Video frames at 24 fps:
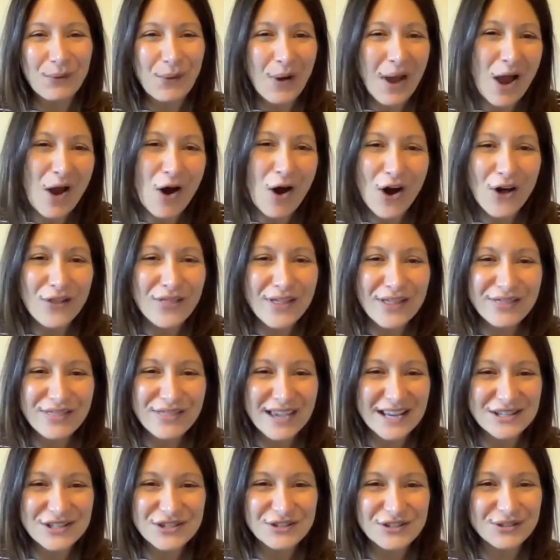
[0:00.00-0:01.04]
all that
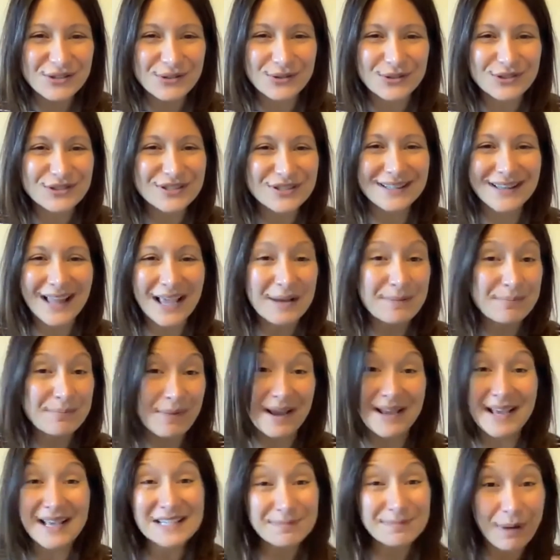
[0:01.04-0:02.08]
they do to
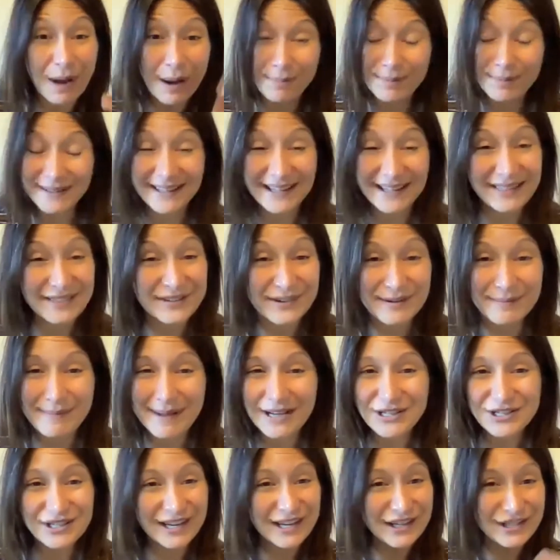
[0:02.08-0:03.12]
populate their
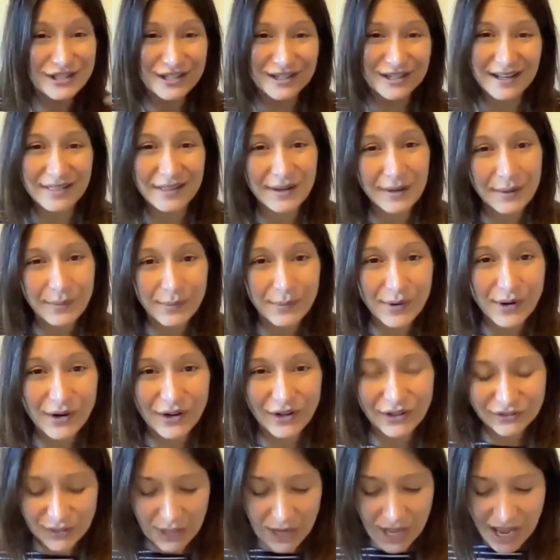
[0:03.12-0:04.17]
imagination and their
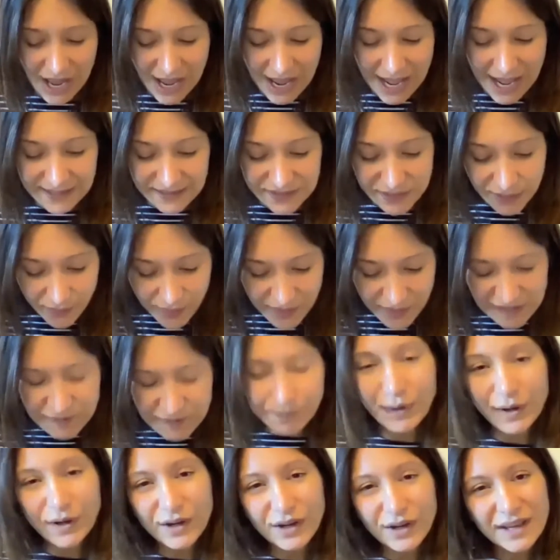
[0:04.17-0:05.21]
world. And so this
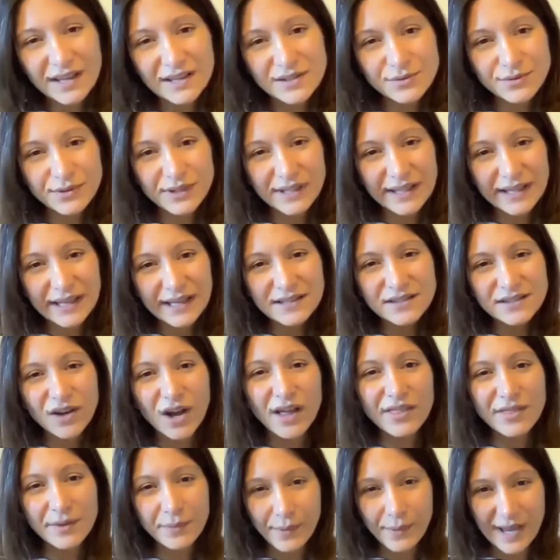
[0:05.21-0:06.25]
book is it's
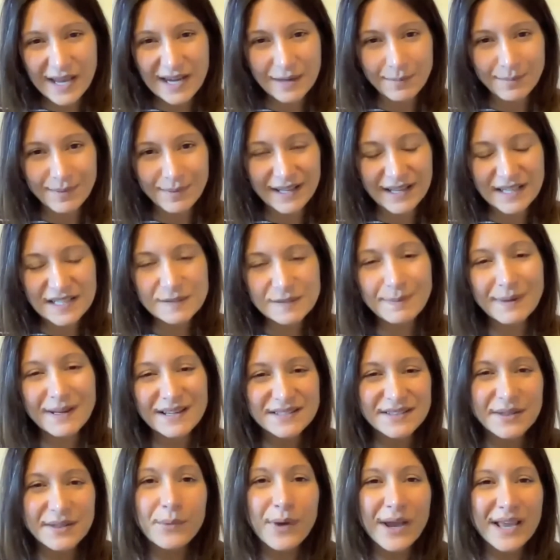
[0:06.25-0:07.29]
called The Waiting Place,
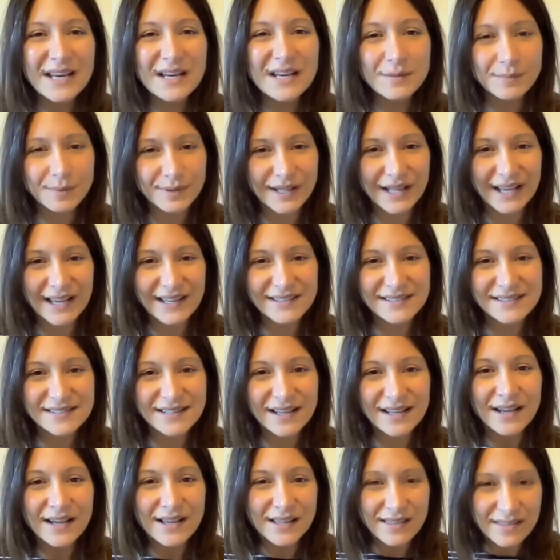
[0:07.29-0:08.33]
because the waiting place,
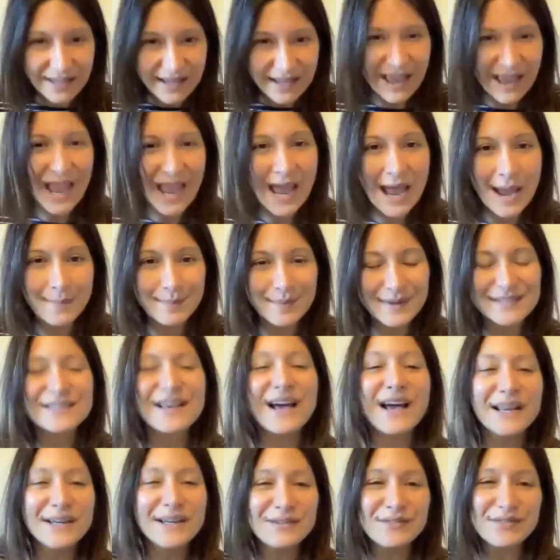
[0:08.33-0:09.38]
the camp, is
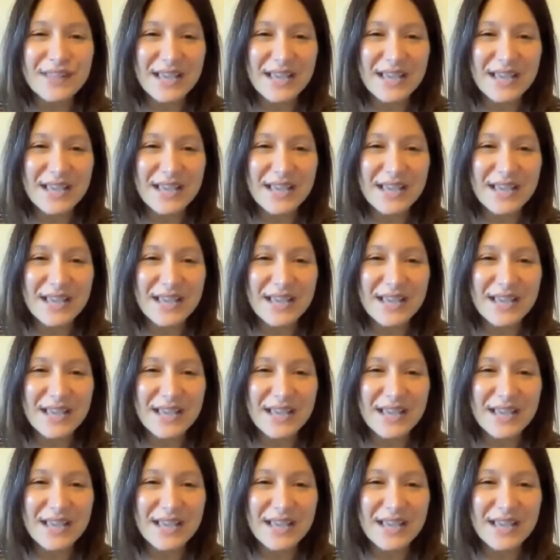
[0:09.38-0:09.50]
kind of the